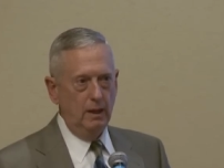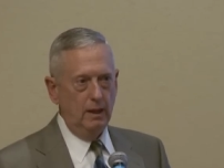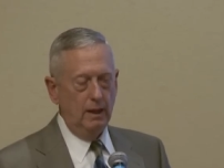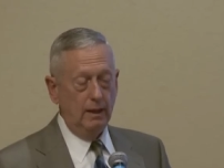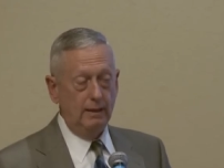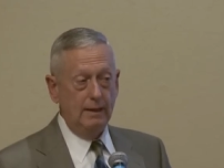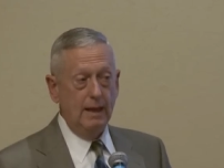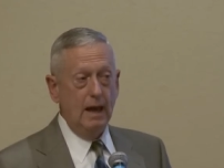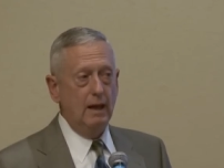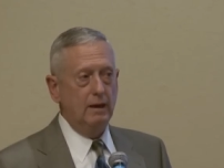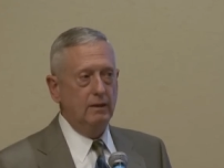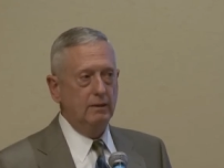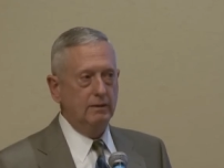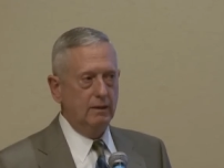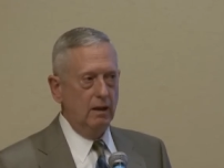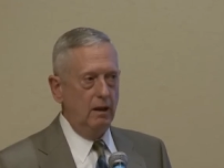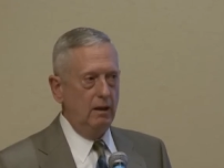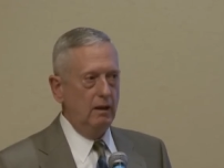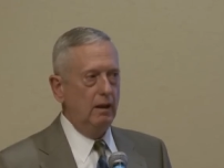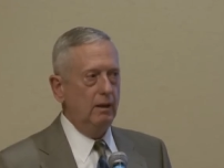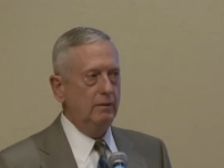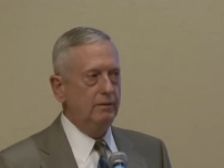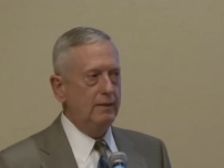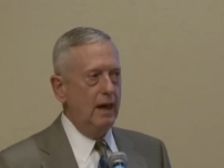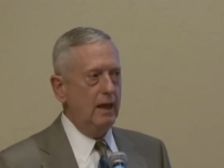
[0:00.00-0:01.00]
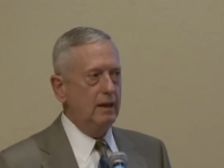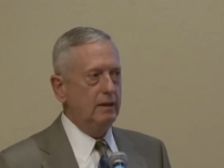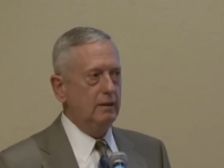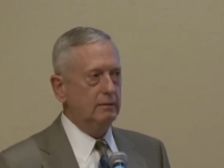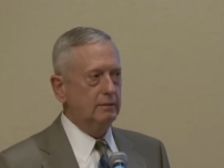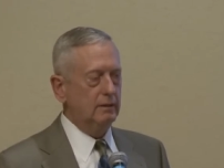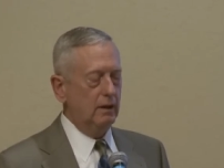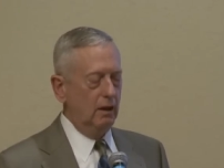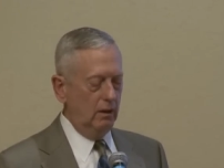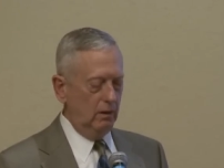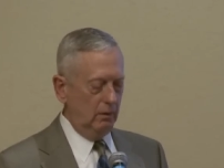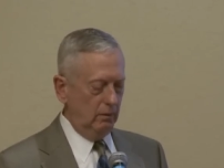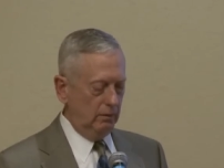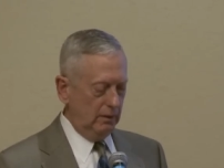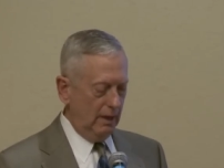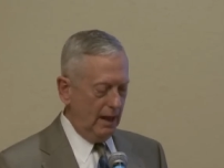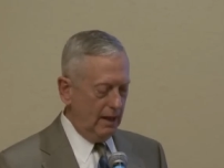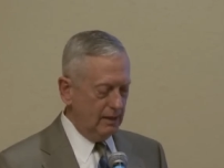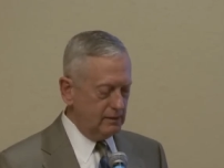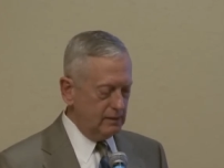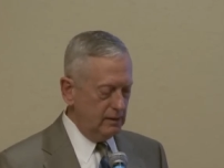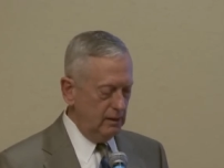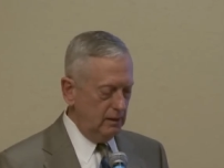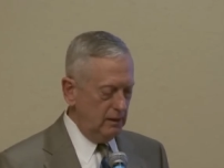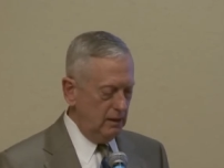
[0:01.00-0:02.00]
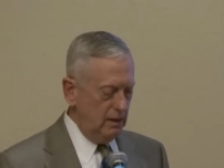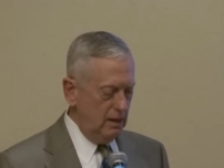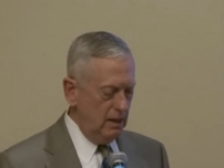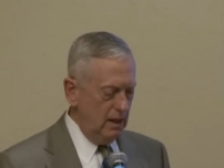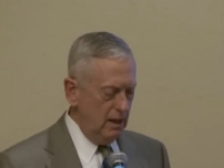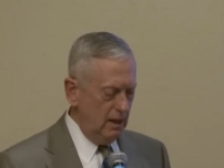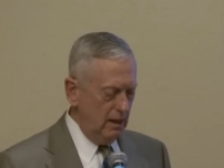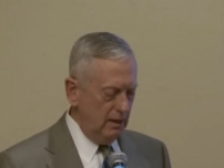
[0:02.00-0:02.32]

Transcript: And that is a, that is a lesson